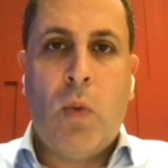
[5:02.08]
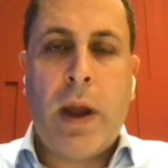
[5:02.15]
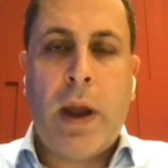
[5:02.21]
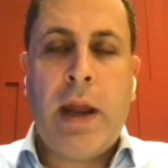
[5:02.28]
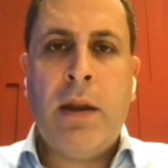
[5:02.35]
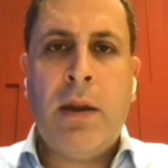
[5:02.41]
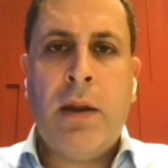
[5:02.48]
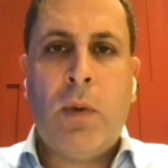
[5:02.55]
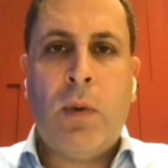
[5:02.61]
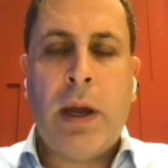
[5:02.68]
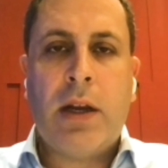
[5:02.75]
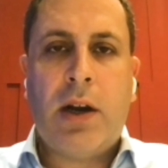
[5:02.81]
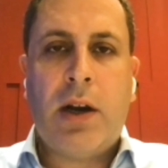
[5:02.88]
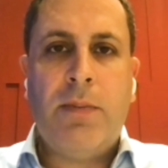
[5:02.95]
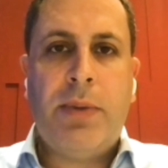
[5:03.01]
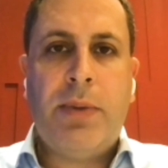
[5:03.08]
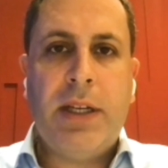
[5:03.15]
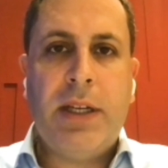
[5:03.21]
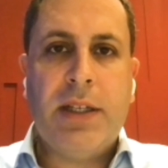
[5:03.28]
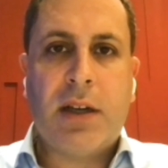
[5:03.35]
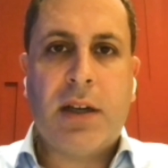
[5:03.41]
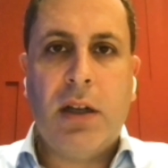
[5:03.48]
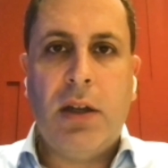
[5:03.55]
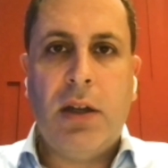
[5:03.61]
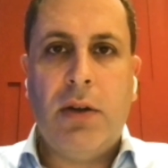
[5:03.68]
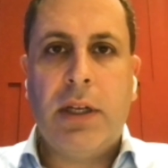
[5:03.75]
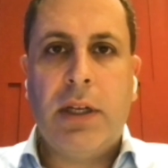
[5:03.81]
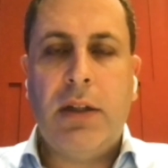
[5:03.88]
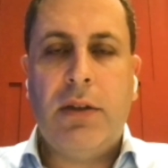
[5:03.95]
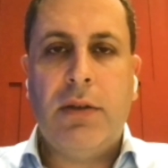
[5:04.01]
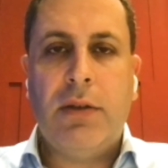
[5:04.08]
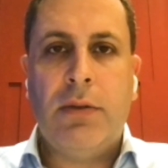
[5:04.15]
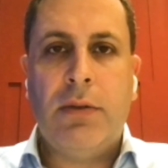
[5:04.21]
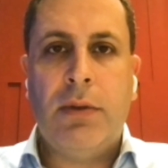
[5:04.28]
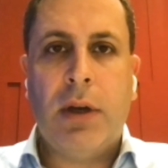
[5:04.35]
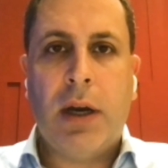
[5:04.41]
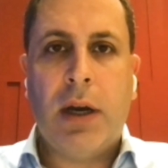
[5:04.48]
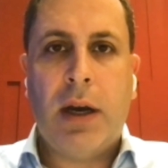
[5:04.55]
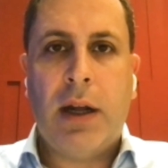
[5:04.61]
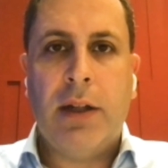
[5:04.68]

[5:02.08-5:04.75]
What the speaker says: when companies are looking to